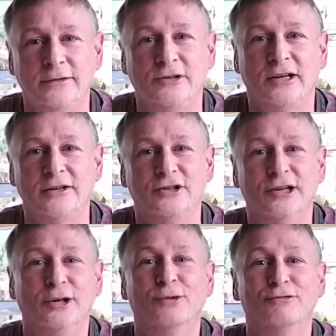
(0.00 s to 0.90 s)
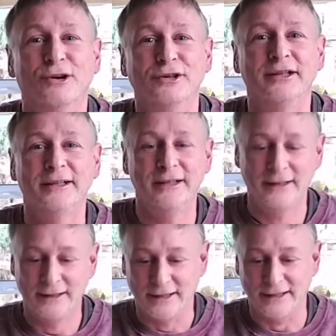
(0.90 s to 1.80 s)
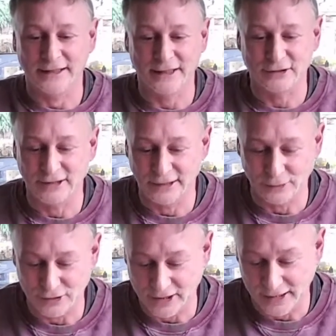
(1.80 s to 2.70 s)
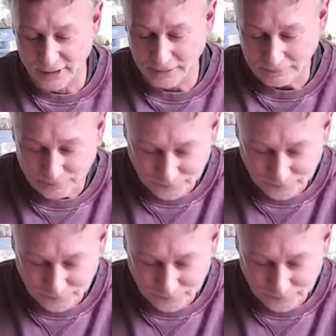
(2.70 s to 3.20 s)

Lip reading: chuck us your little rod, and he gets your little stick,